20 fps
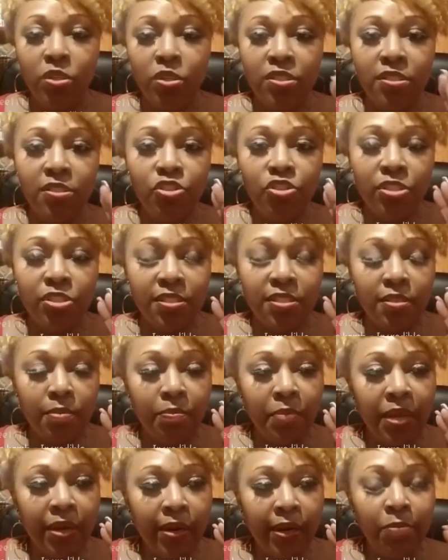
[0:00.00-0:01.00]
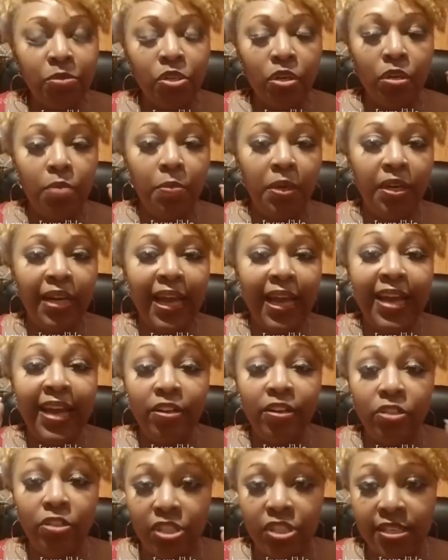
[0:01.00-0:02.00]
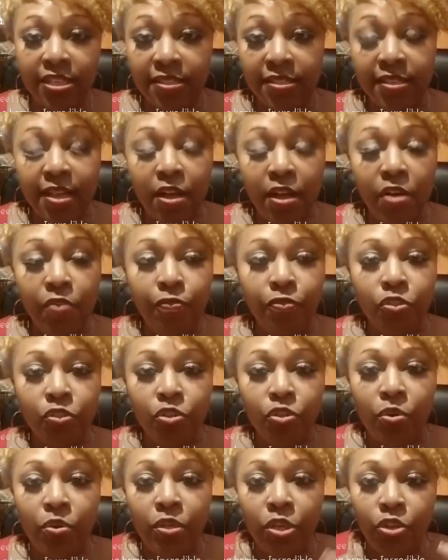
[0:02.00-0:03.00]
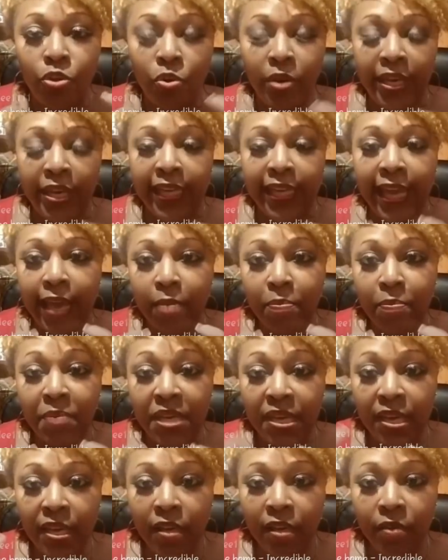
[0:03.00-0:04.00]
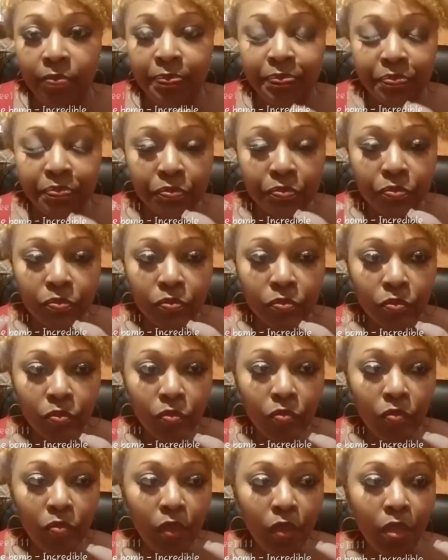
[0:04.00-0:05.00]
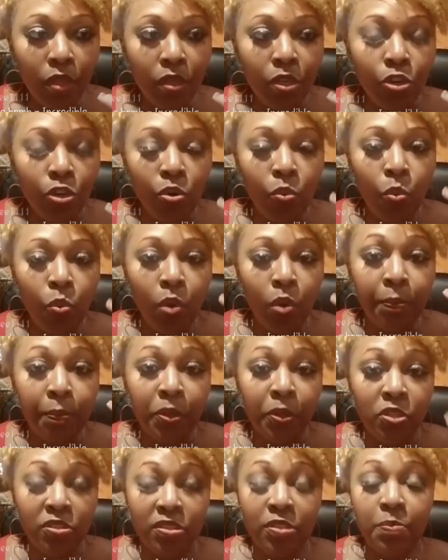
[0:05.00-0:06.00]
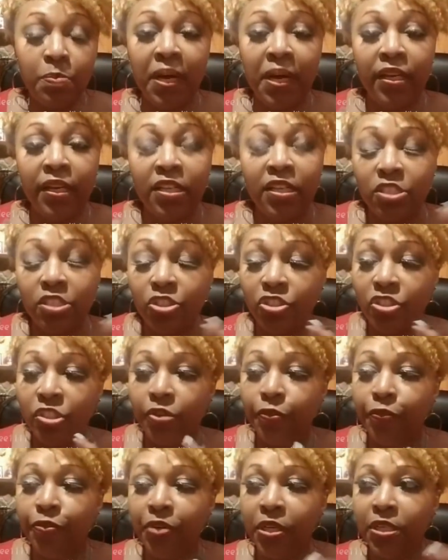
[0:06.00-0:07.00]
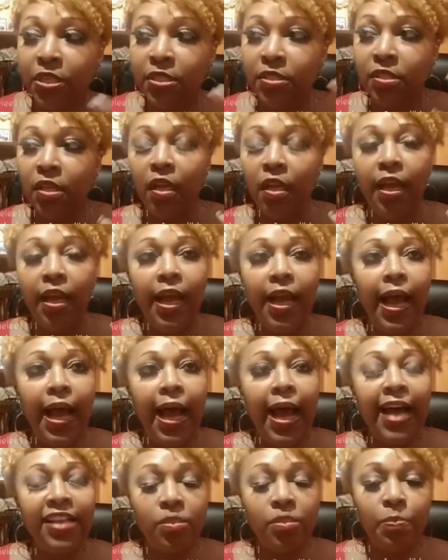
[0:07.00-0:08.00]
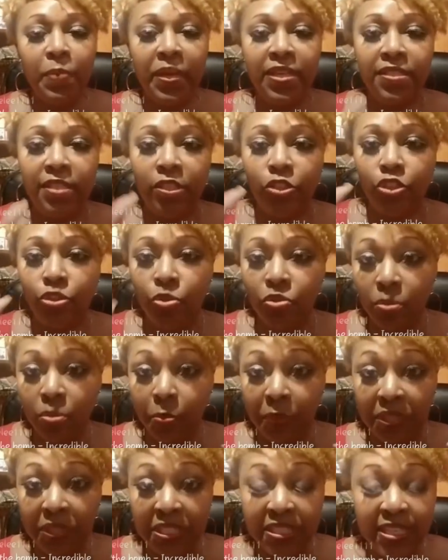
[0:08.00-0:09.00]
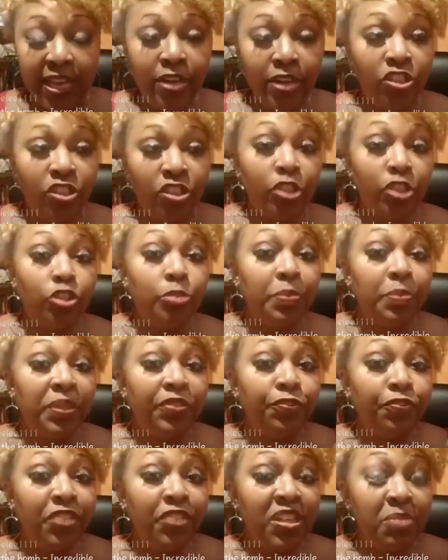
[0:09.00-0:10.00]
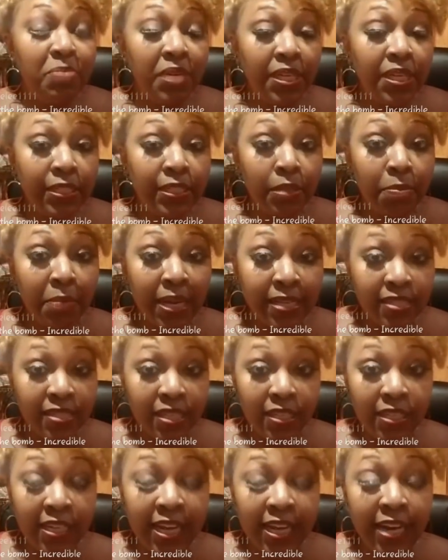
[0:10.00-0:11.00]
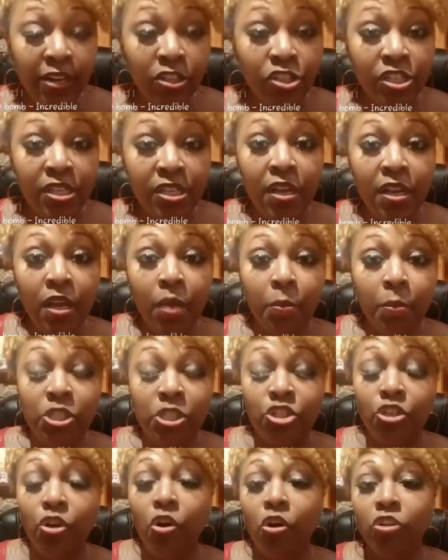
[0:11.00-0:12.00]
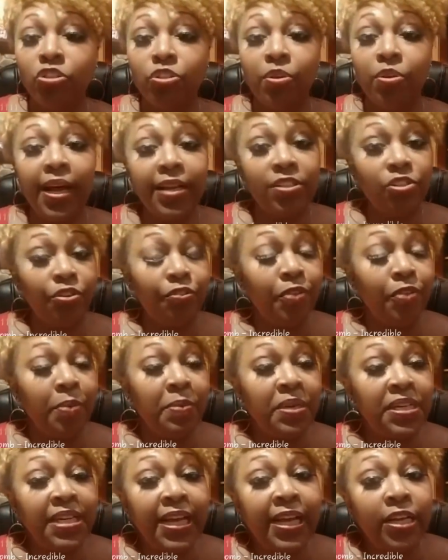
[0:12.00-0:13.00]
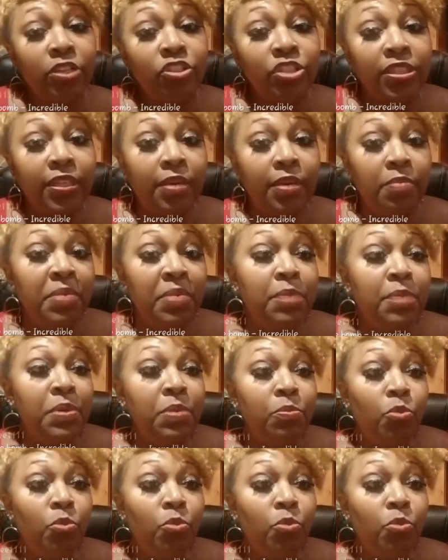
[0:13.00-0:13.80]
So it wasn't just a matter, and I'm talking about energy itself. So, you know, it can be in, you know, one person's body, because there's different aspects that shows up with this energy. There could be a female in the masculine energy, but she also has her feminine energy